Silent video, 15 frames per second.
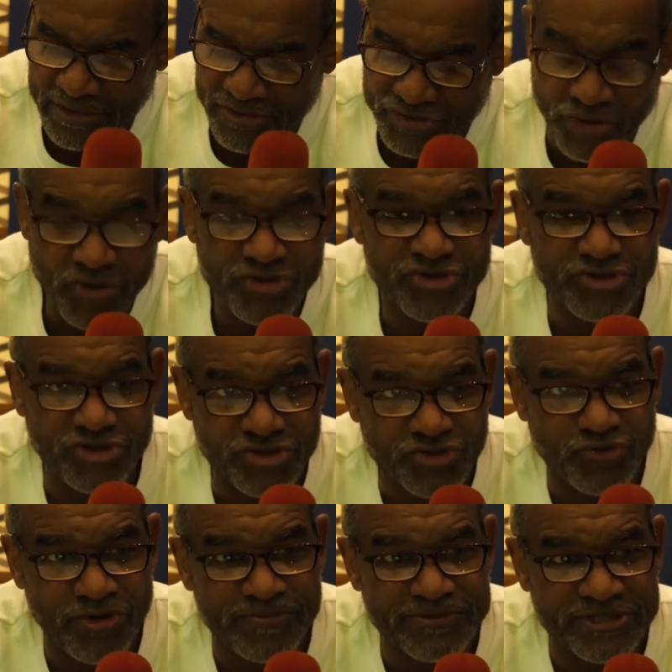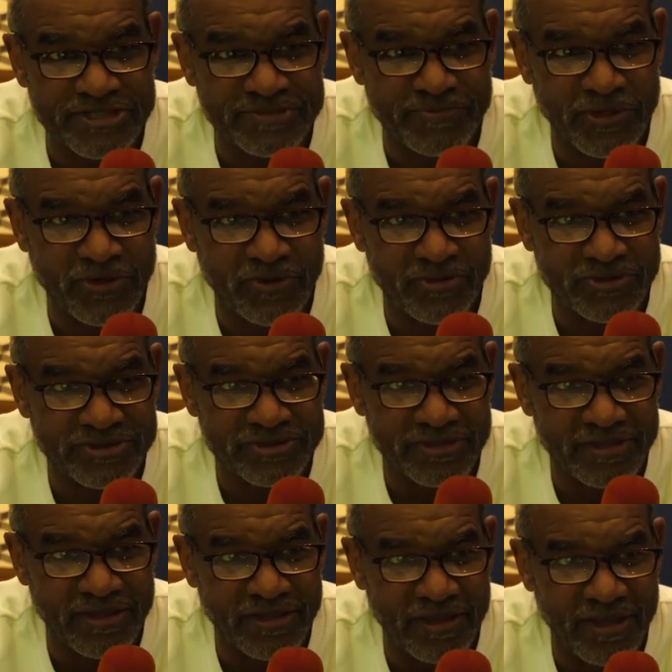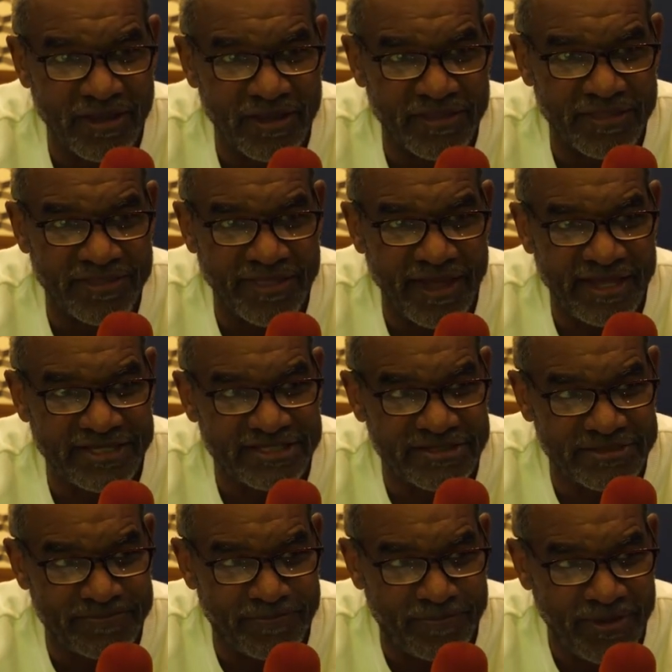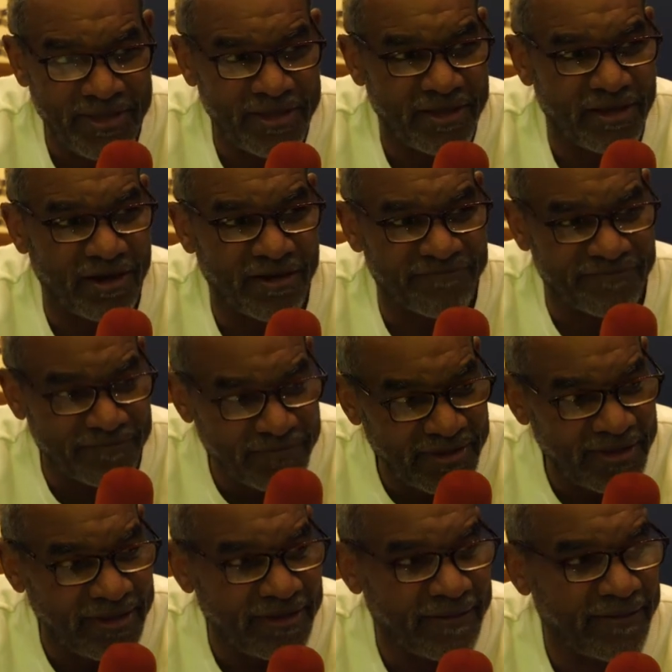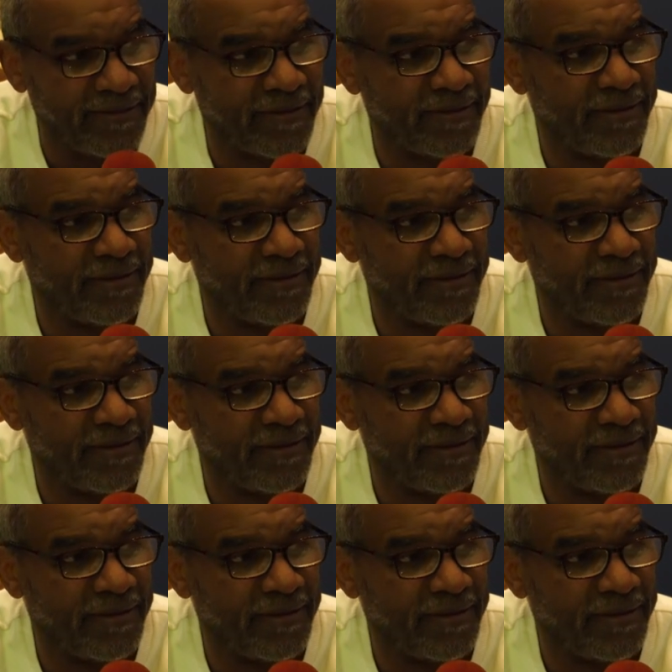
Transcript: Search the scriptures because they speak of me.